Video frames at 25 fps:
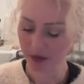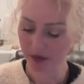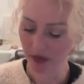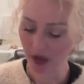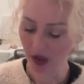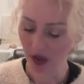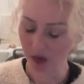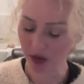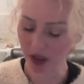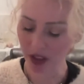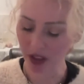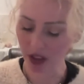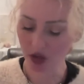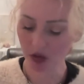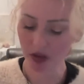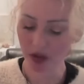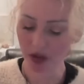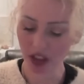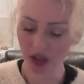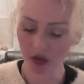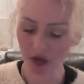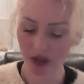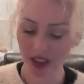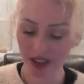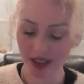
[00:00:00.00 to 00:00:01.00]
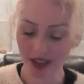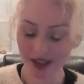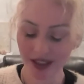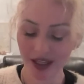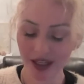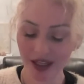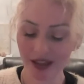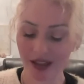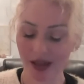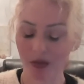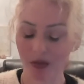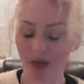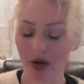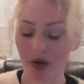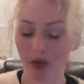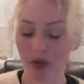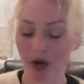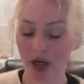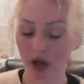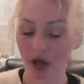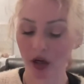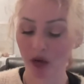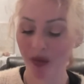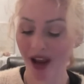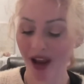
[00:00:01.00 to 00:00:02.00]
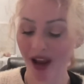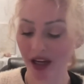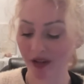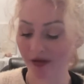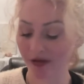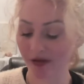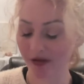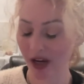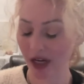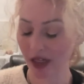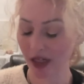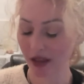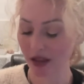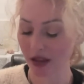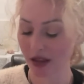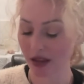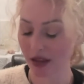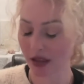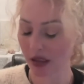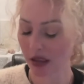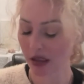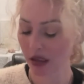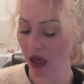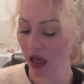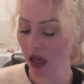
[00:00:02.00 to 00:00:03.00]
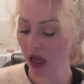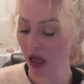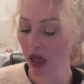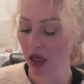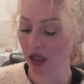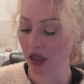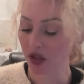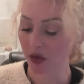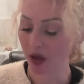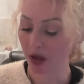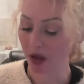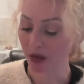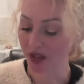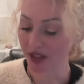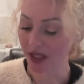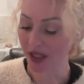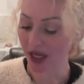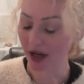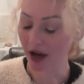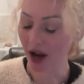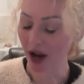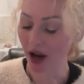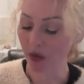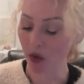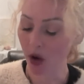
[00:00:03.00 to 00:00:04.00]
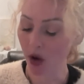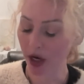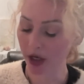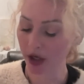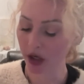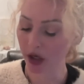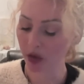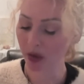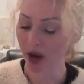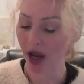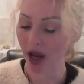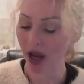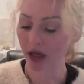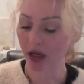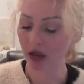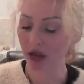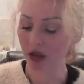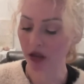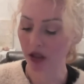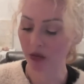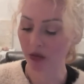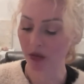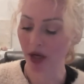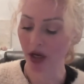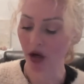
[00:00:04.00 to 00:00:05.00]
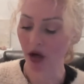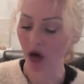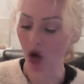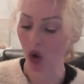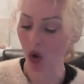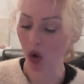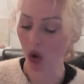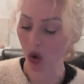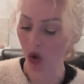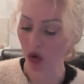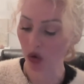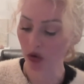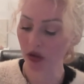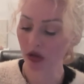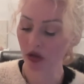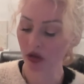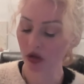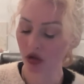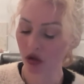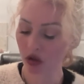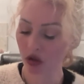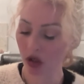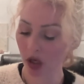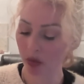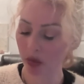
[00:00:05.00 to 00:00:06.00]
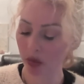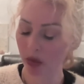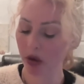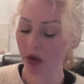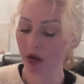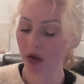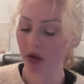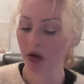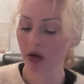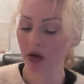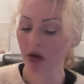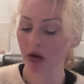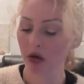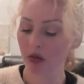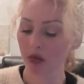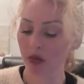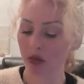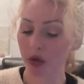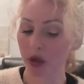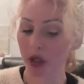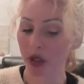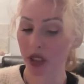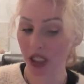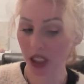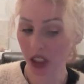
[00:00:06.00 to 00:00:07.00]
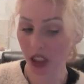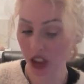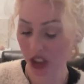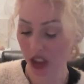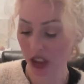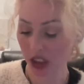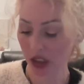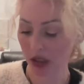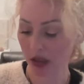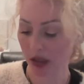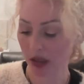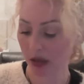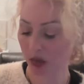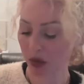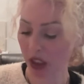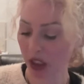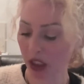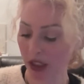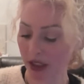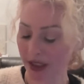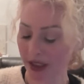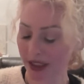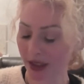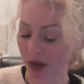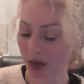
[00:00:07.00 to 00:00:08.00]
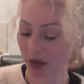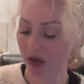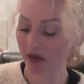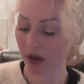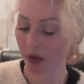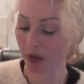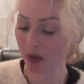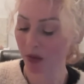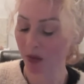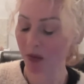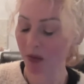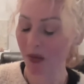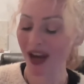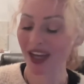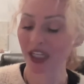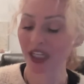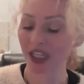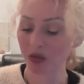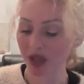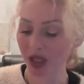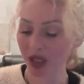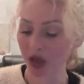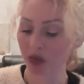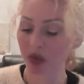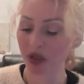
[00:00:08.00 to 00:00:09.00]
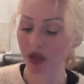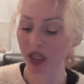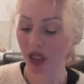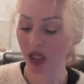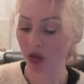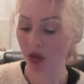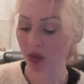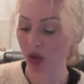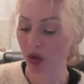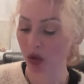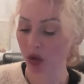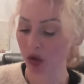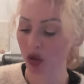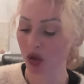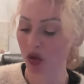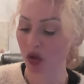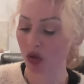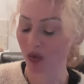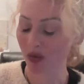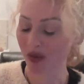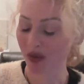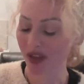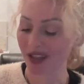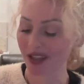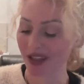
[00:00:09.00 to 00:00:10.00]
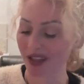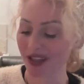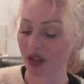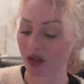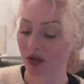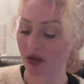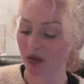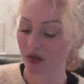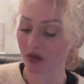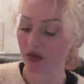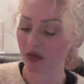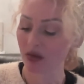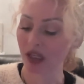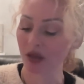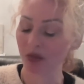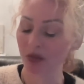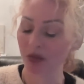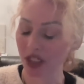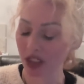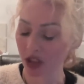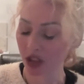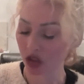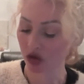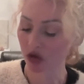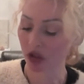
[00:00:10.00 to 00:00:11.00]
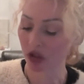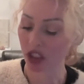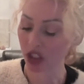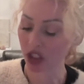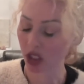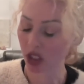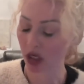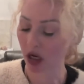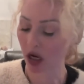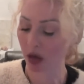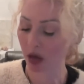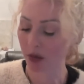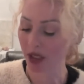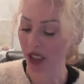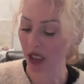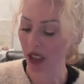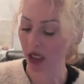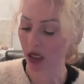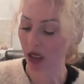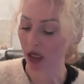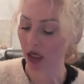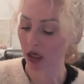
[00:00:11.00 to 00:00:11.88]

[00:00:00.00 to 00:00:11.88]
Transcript: But in 2026, I'm going to want to go back and find this. So I'm saying I want to go back and look at my old Trump predictions because some of them might be applicable to this administration coming in.